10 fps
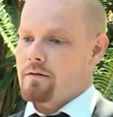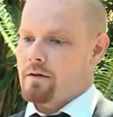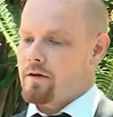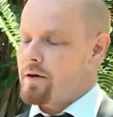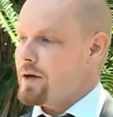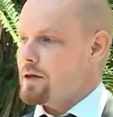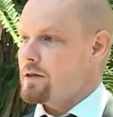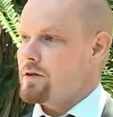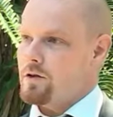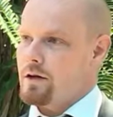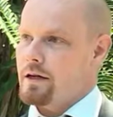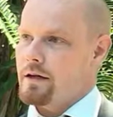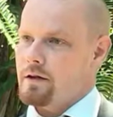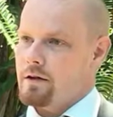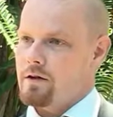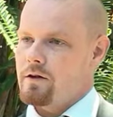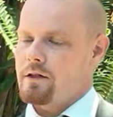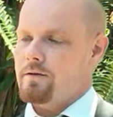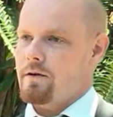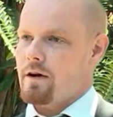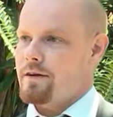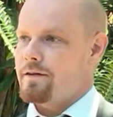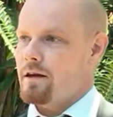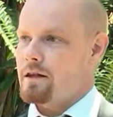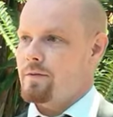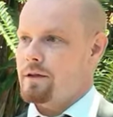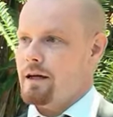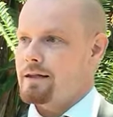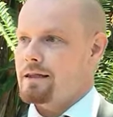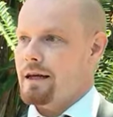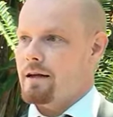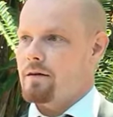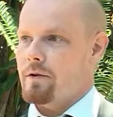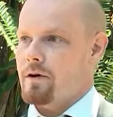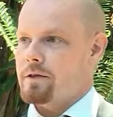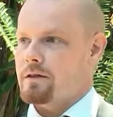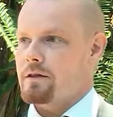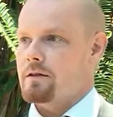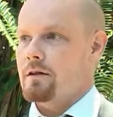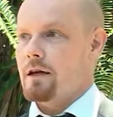the criminals usually use it for advertisement and sale purposes.